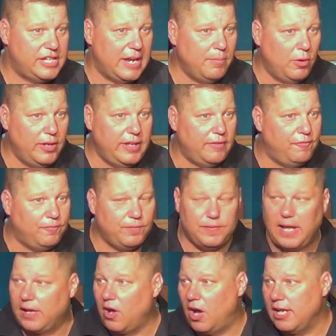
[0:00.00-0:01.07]
same one
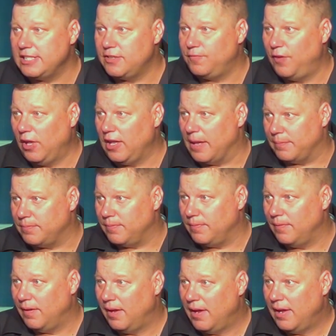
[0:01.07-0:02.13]
that, that caused
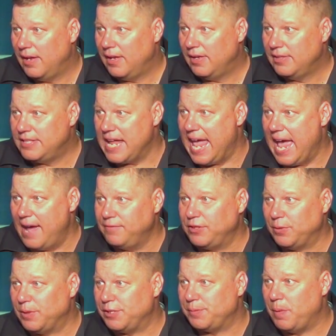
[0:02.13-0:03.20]
Philip to
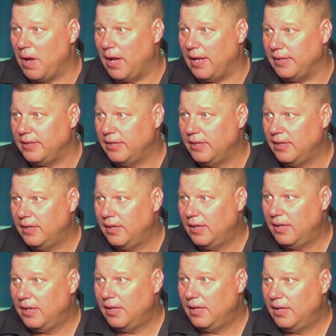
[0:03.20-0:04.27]
have to respond.
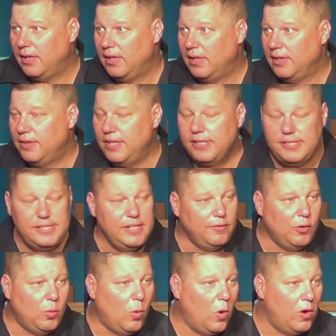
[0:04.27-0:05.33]
This
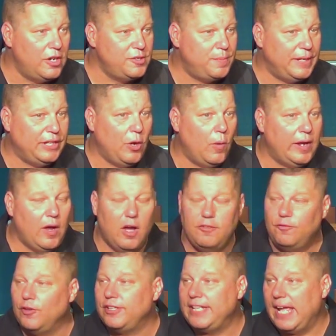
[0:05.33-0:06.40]
civil war has been going
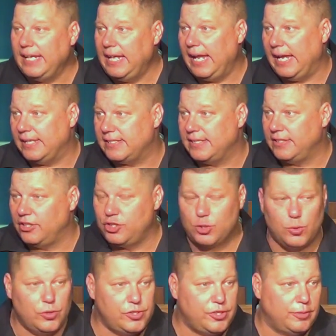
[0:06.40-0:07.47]
on for decades in the
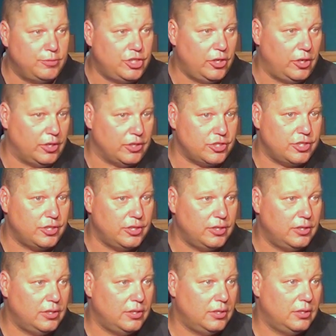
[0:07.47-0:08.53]
Jerusalem church.
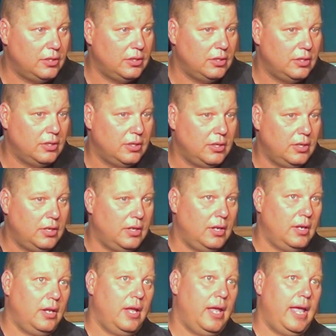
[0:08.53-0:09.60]

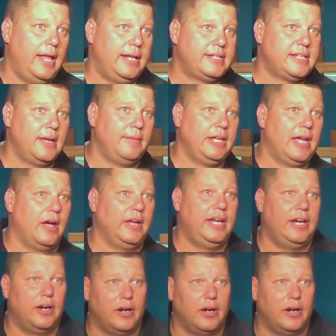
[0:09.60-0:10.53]
And it's coming out